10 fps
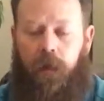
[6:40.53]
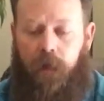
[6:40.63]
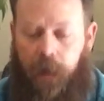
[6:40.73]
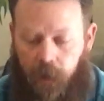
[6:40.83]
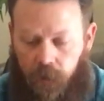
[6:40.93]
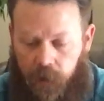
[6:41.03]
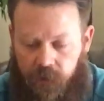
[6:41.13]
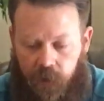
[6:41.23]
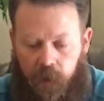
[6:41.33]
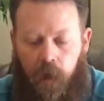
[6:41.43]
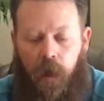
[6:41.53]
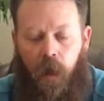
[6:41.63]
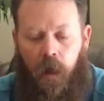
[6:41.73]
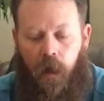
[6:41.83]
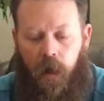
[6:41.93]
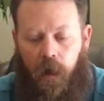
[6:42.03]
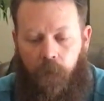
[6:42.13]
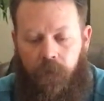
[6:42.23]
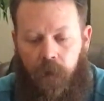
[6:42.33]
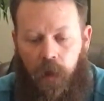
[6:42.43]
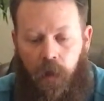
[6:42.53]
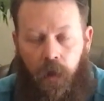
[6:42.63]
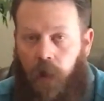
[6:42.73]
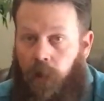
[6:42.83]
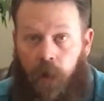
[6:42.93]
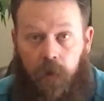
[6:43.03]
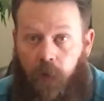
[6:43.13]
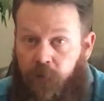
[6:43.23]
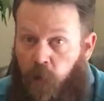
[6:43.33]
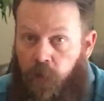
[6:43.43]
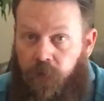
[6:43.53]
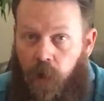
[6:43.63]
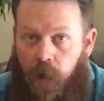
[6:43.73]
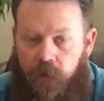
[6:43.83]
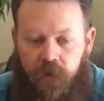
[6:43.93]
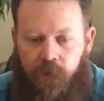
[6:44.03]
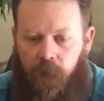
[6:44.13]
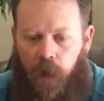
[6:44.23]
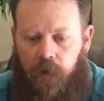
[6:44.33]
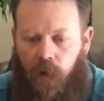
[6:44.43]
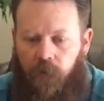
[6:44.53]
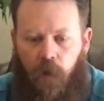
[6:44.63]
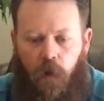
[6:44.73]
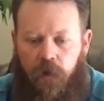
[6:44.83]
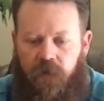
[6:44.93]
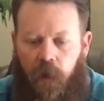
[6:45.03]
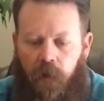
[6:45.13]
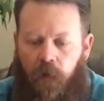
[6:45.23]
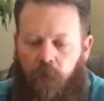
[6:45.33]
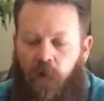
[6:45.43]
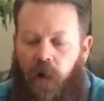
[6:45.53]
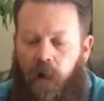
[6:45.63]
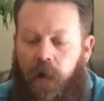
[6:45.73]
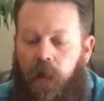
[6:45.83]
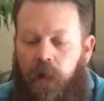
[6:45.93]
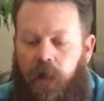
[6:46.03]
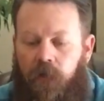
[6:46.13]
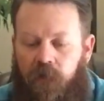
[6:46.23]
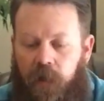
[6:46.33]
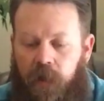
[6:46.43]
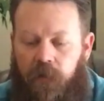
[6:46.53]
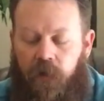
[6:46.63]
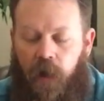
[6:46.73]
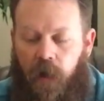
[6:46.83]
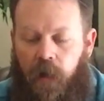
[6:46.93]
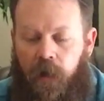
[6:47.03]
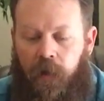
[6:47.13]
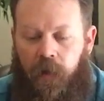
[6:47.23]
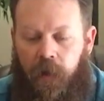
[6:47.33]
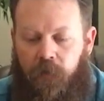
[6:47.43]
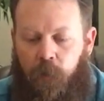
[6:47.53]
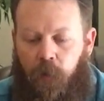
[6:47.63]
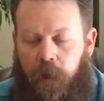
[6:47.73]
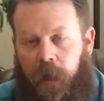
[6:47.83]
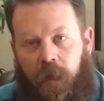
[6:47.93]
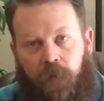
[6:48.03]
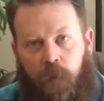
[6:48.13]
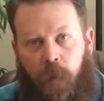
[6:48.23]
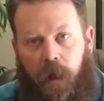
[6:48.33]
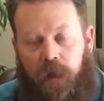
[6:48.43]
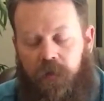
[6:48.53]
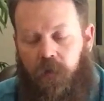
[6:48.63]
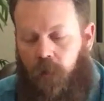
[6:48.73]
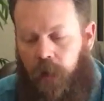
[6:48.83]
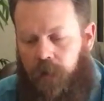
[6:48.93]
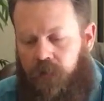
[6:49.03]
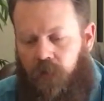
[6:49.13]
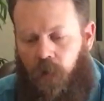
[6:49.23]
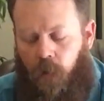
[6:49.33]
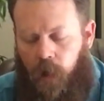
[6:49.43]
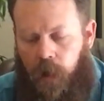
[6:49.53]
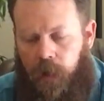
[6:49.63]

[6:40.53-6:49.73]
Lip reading: interesting. I love throwing frogs. I love the hook set on a frog because it's pretty heavy bite, right? So